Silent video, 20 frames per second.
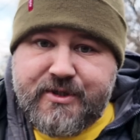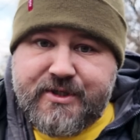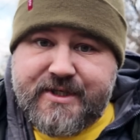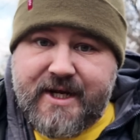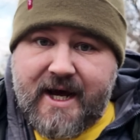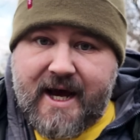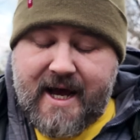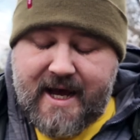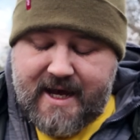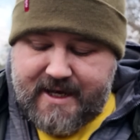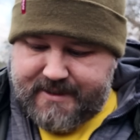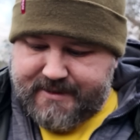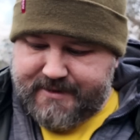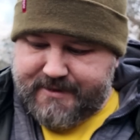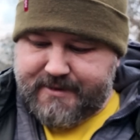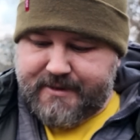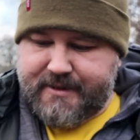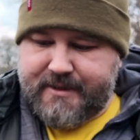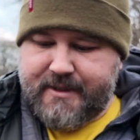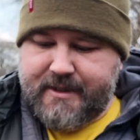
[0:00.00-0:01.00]
Star.
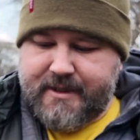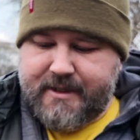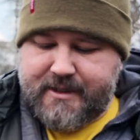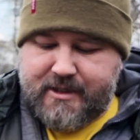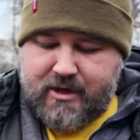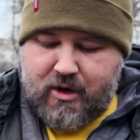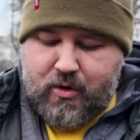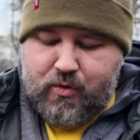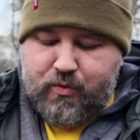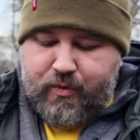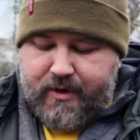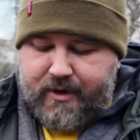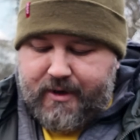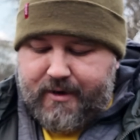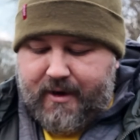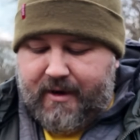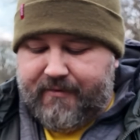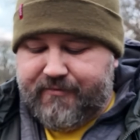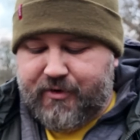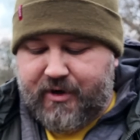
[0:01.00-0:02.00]
Now,
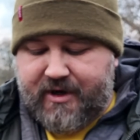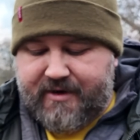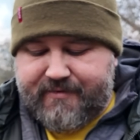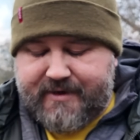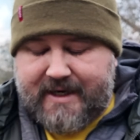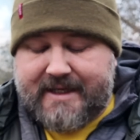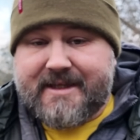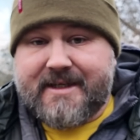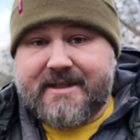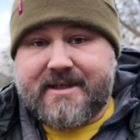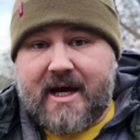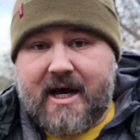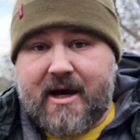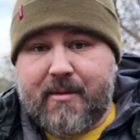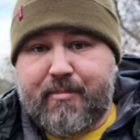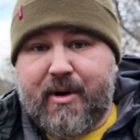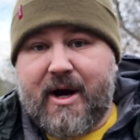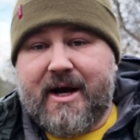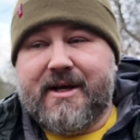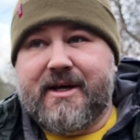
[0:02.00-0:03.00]
I've not even had this out
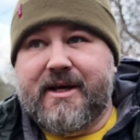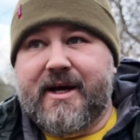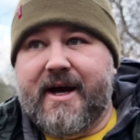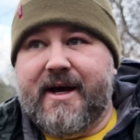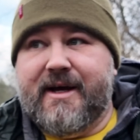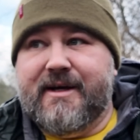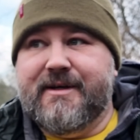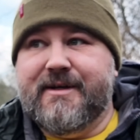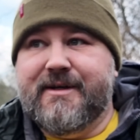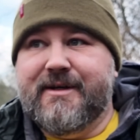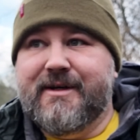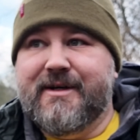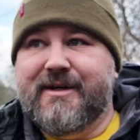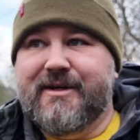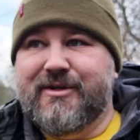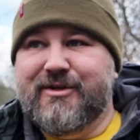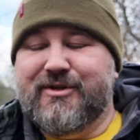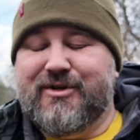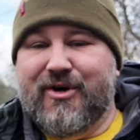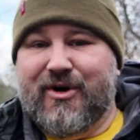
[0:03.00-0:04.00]
of bag yet,
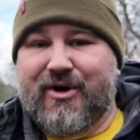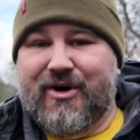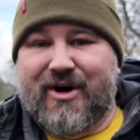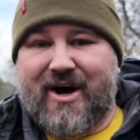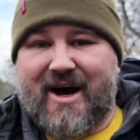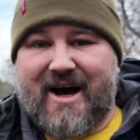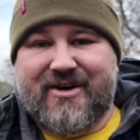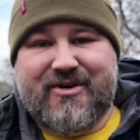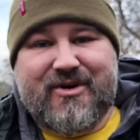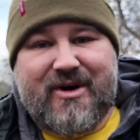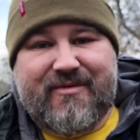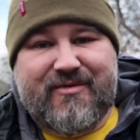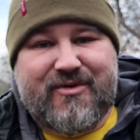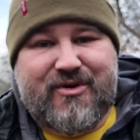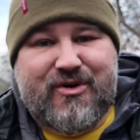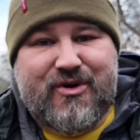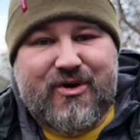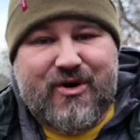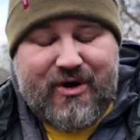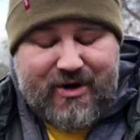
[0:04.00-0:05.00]
so I don't
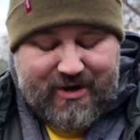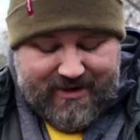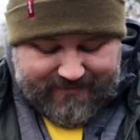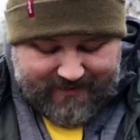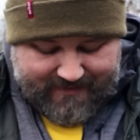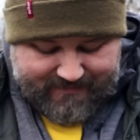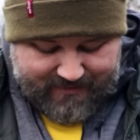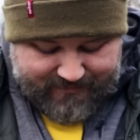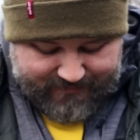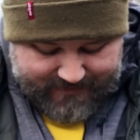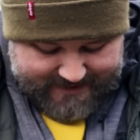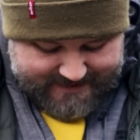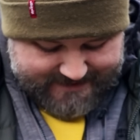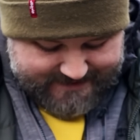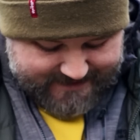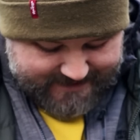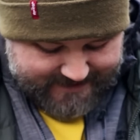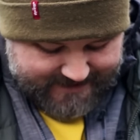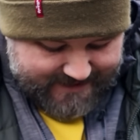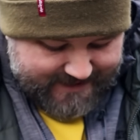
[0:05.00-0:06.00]
even know if
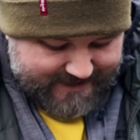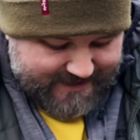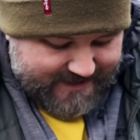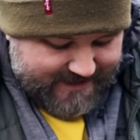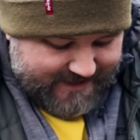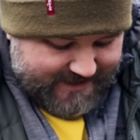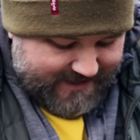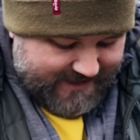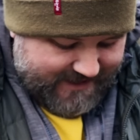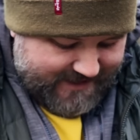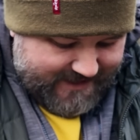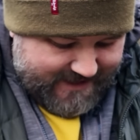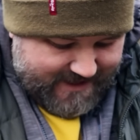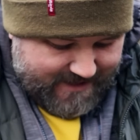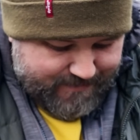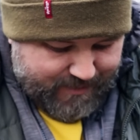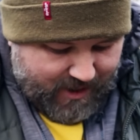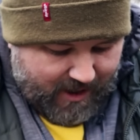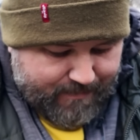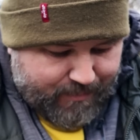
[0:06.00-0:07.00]
everything's in
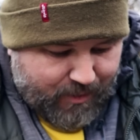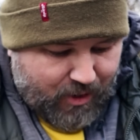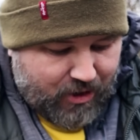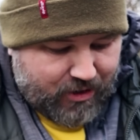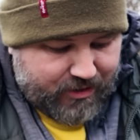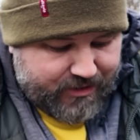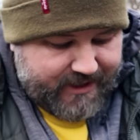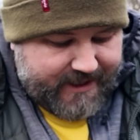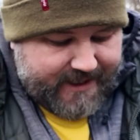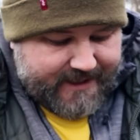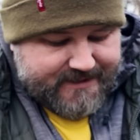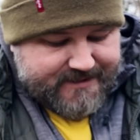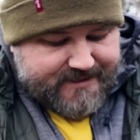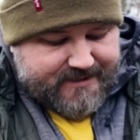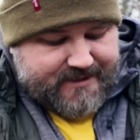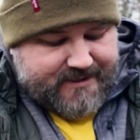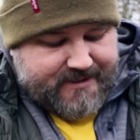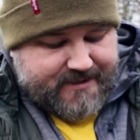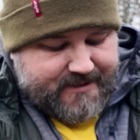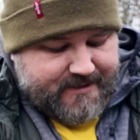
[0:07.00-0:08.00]
here, but I bought
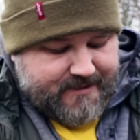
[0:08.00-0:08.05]
this